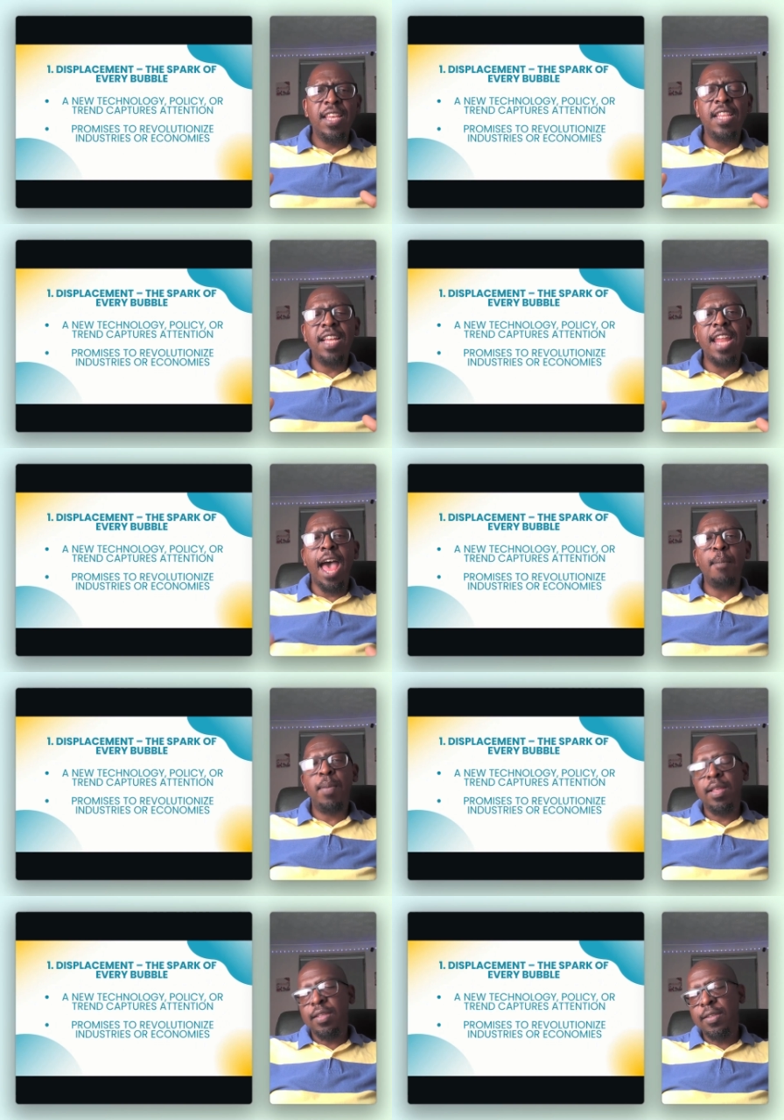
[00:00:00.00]
thing that
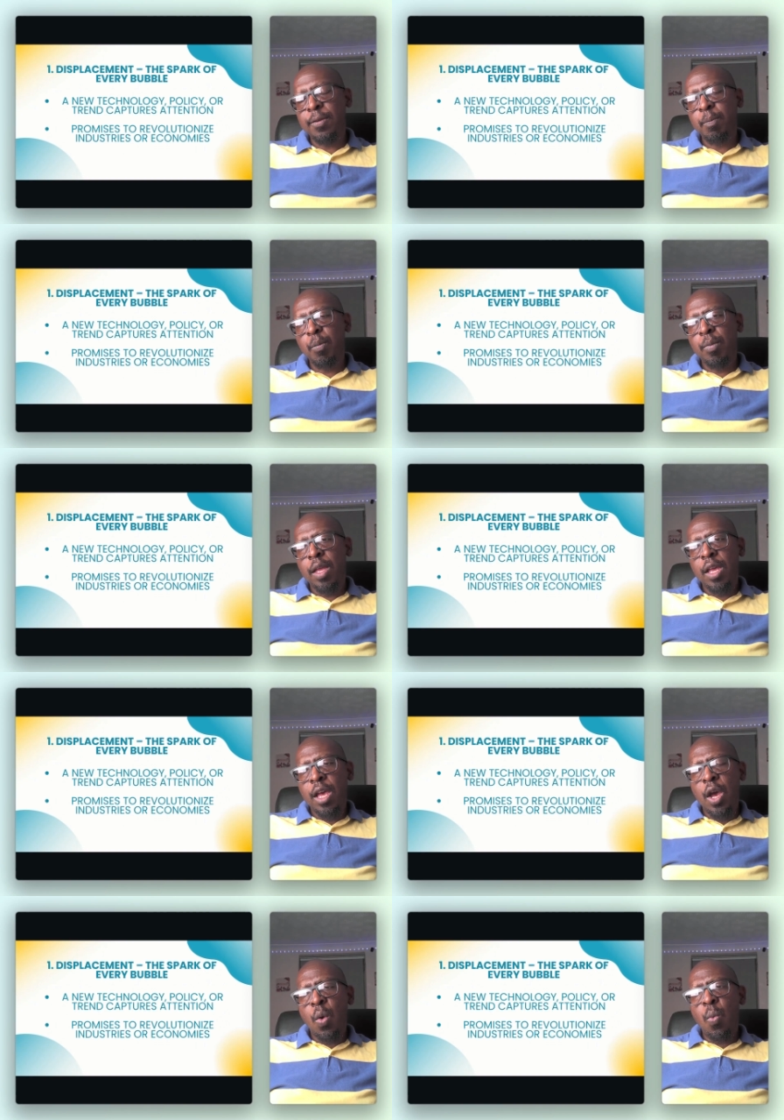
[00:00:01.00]
happens
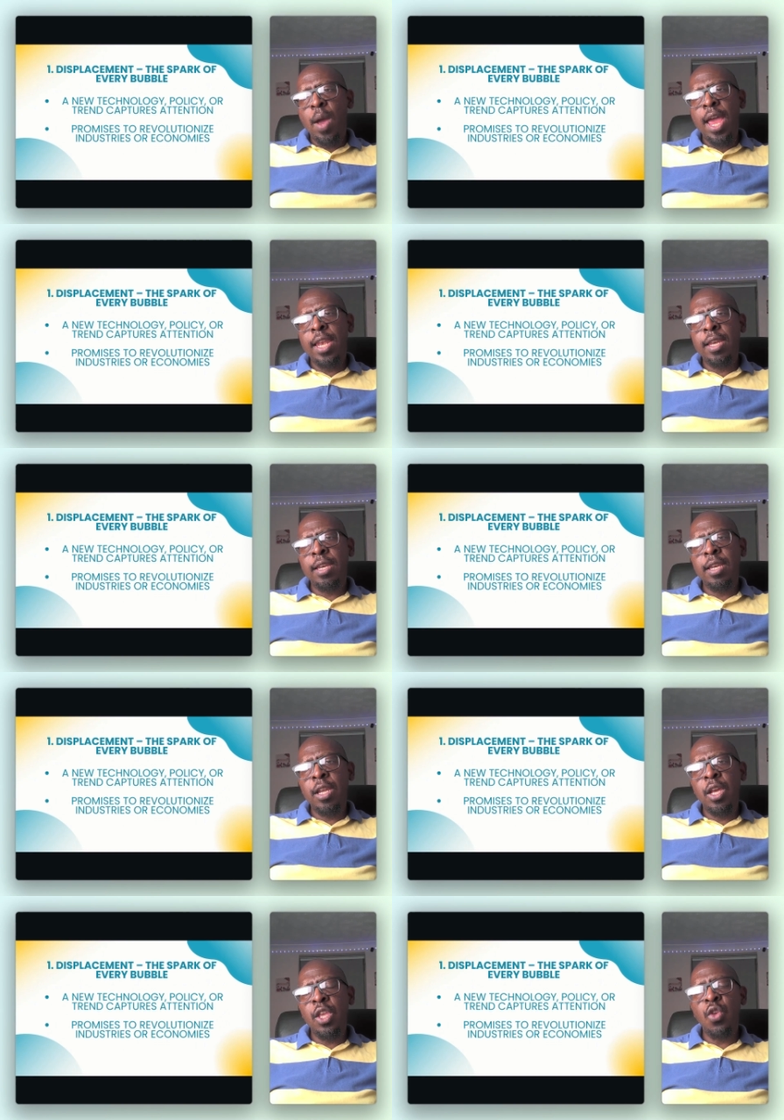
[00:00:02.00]
when
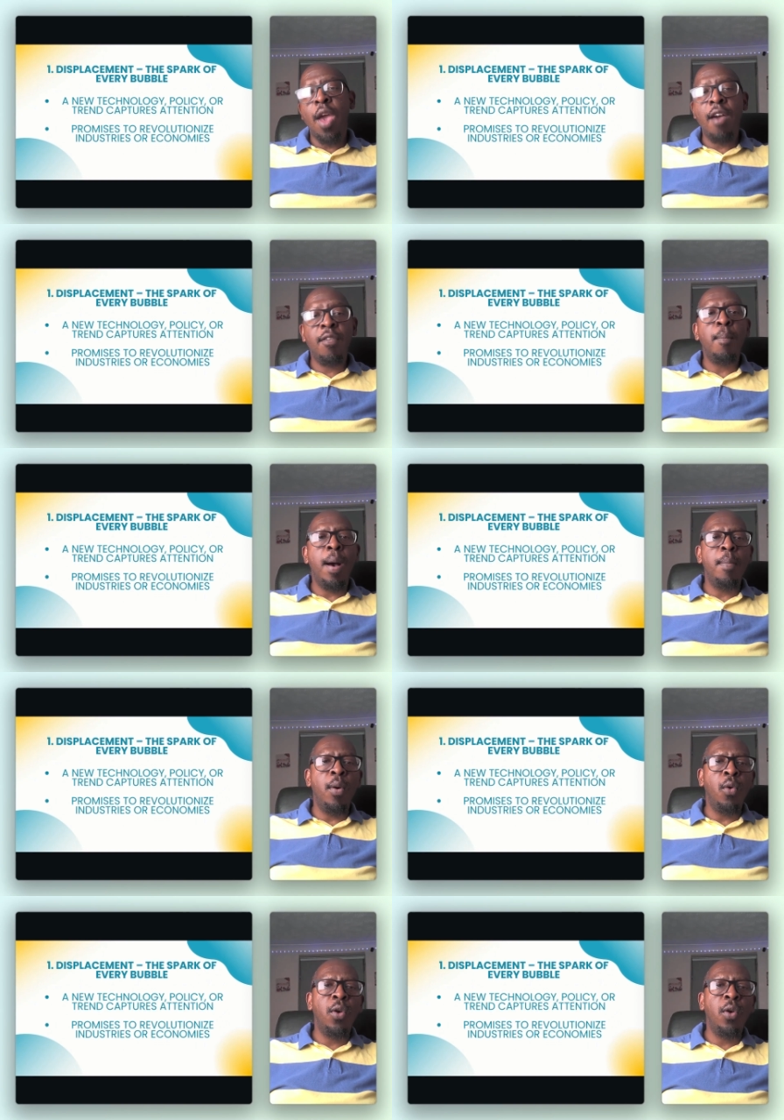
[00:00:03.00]
you have a bubble